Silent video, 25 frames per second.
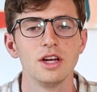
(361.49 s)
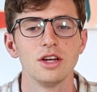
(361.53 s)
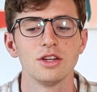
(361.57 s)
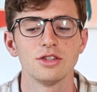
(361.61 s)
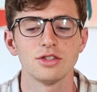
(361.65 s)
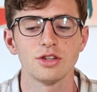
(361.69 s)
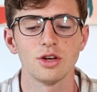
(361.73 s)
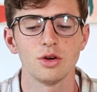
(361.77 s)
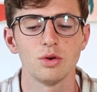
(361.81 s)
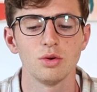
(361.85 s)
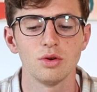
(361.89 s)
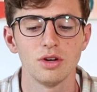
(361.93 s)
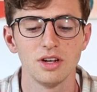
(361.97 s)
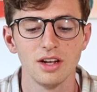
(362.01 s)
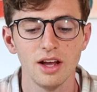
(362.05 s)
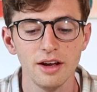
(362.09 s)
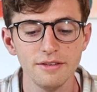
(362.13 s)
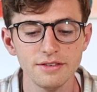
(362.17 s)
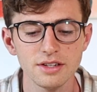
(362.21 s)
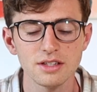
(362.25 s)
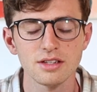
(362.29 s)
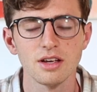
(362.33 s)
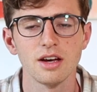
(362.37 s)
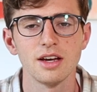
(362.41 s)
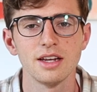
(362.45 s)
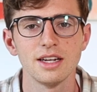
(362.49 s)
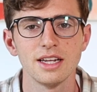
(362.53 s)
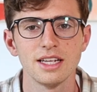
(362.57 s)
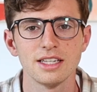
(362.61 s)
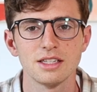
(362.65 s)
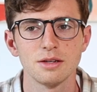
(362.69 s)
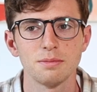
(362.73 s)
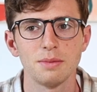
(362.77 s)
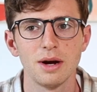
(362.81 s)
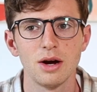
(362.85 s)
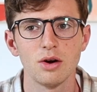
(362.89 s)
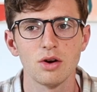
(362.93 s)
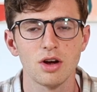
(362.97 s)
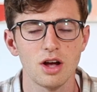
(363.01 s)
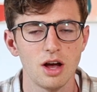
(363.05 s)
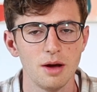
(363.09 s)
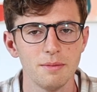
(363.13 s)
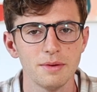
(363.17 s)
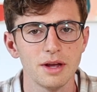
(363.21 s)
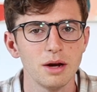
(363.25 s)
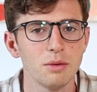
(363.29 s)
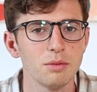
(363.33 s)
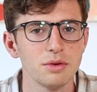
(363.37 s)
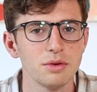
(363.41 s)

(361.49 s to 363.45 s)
So life design is about coming up